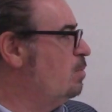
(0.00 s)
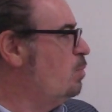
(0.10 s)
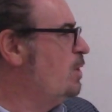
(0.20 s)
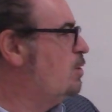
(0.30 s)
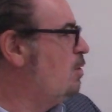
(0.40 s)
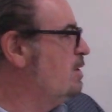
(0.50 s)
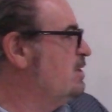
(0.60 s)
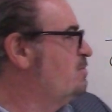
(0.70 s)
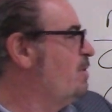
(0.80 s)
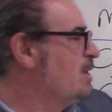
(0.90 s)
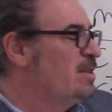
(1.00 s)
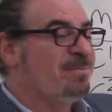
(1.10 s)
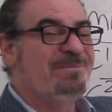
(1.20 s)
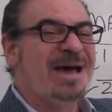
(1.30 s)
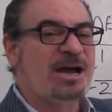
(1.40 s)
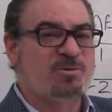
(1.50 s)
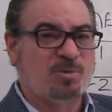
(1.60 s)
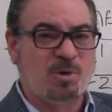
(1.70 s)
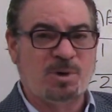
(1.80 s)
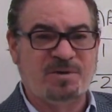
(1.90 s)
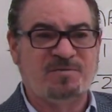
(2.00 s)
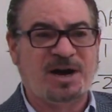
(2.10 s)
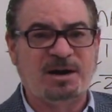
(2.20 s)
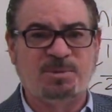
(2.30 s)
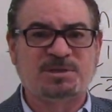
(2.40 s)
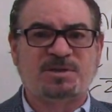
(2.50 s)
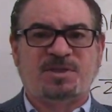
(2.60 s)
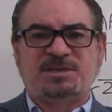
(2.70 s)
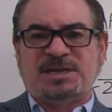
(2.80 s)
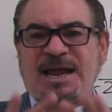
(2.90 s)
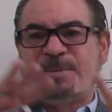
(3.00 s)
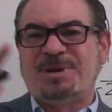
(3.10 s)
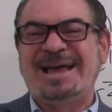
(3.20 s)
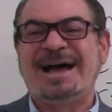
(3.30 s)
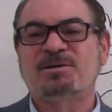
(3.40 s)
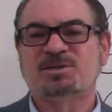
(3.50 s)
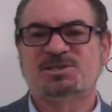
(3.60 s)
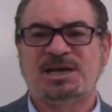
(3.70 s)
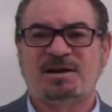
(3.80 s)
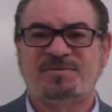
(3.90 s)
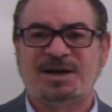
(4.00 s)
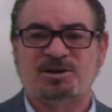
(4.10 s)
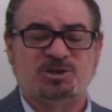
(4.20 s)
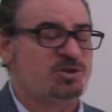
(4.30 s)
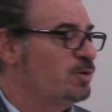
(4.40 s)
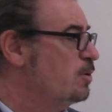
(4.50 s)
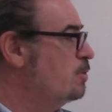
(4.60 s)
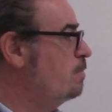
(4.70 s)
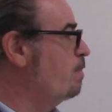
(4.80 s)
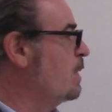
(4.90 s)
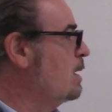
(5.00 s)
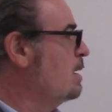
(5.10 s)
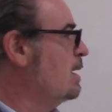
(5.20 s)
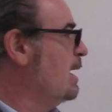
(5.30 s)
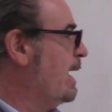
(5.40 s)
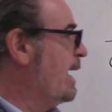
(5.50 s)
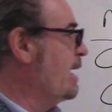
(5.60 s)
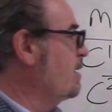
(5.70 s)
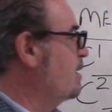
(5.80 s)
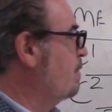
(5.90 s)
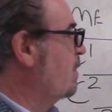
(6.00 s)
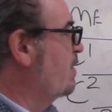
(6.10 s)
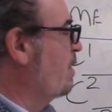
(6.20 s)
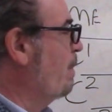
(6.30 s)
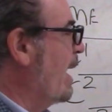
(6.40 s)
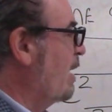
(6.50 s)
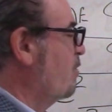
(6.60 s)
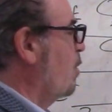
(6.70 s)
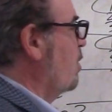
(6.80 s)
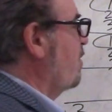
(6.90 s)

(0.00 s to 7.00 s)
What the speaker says: we call this really the macro environment, the things that happen outside of our control. And the macro